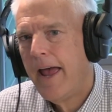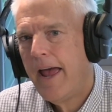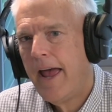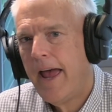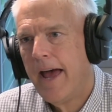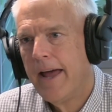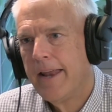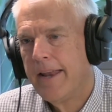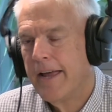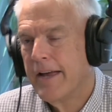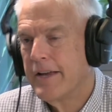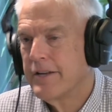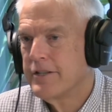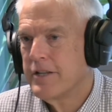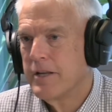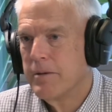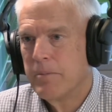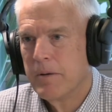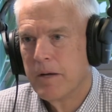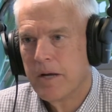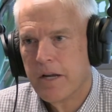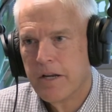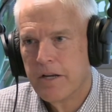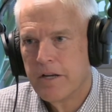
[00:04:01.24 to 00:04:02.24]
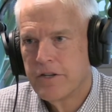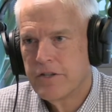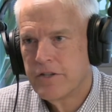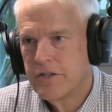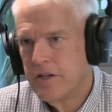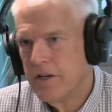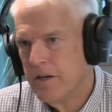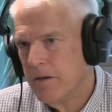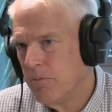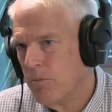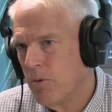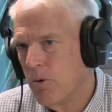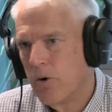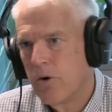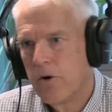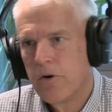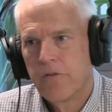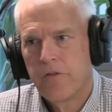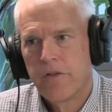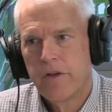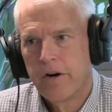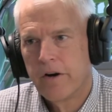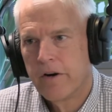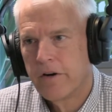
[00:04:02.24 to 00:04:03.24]
and as they begin to see more
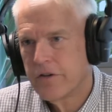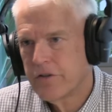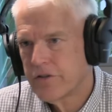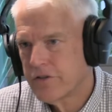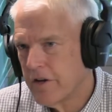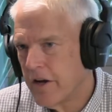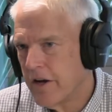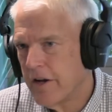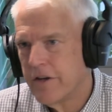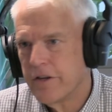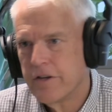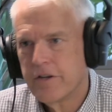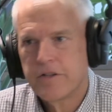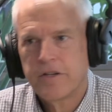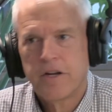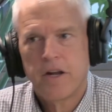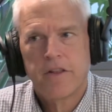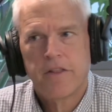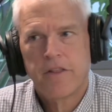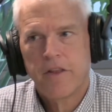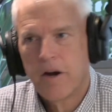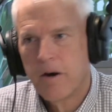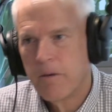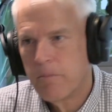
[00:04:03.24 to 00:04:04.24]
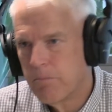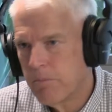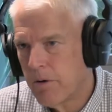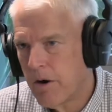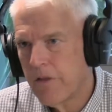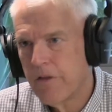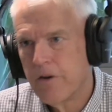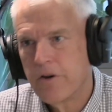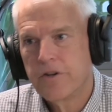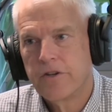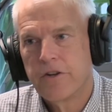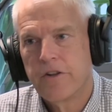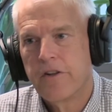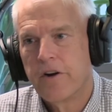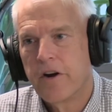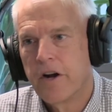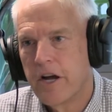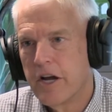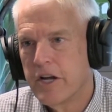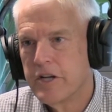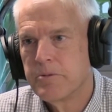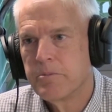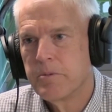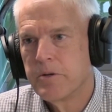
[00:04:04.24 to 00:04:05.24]
of their sons and their brothers and their
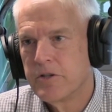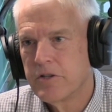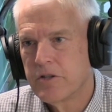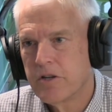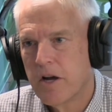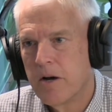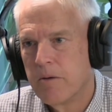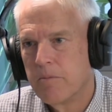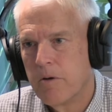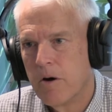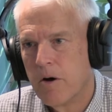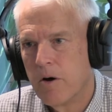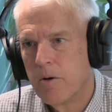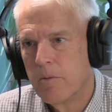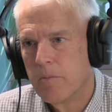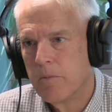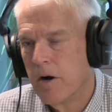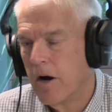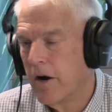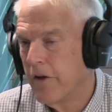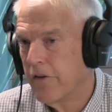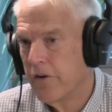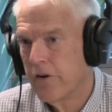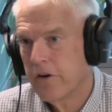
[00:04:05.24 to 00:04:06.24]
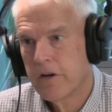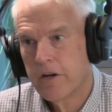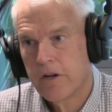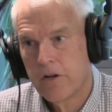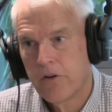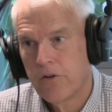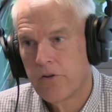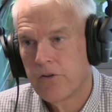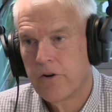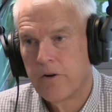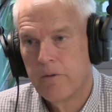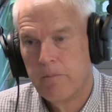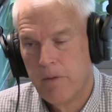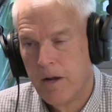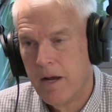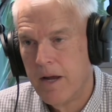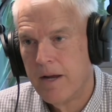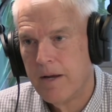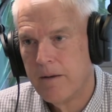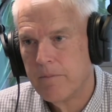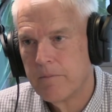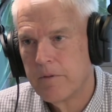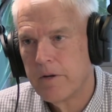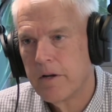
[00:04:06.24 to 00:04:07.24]
husbands come home either killed or
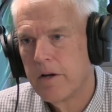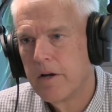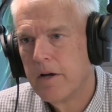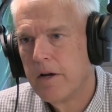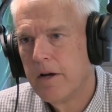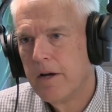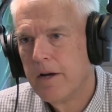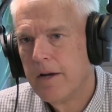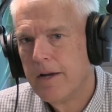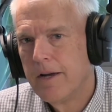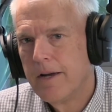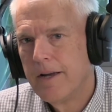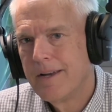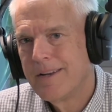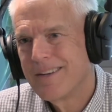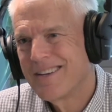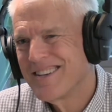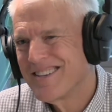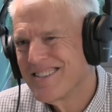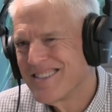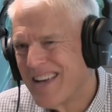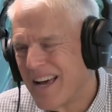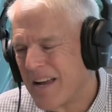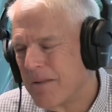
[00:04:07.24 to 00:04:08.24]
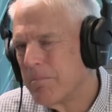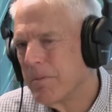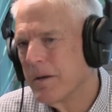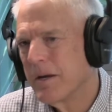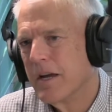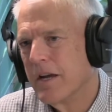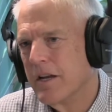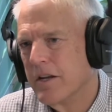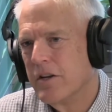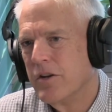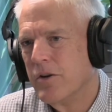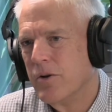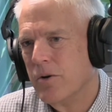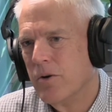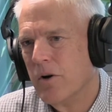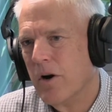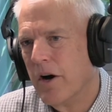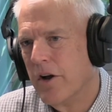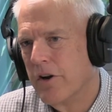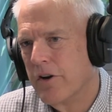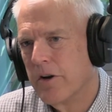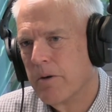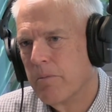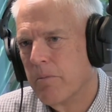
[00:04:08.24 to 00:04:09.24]
maimed, does that begin to
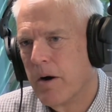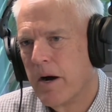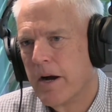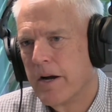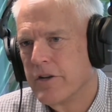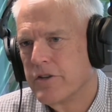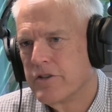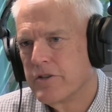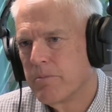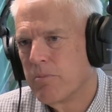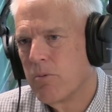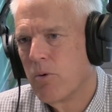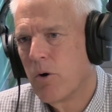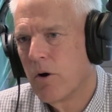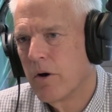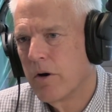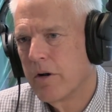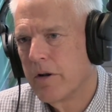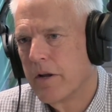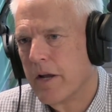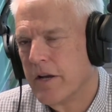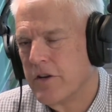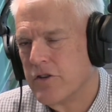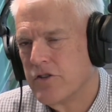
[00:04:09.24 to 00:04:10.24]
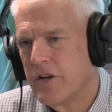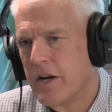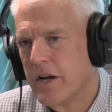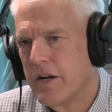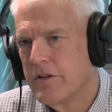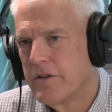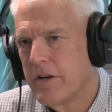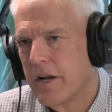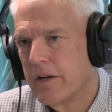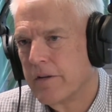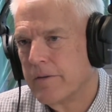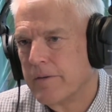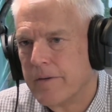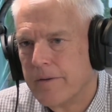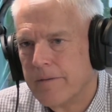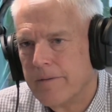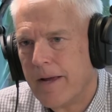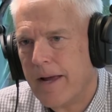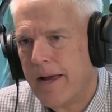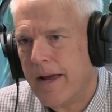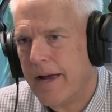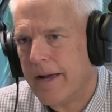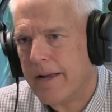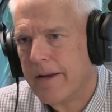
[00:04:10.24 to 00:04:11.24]
undermine support and change that?
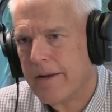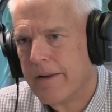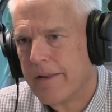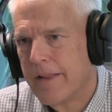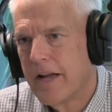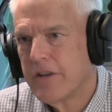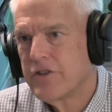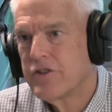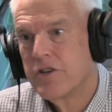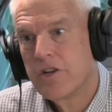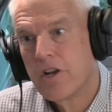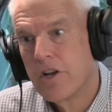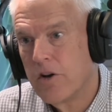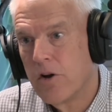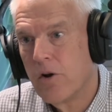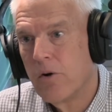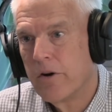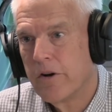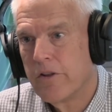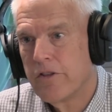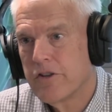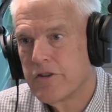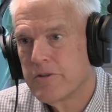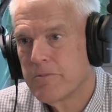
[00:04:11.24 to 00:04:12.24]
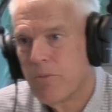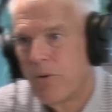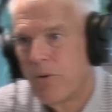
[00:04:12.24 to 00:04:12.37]
And that's an unknown at this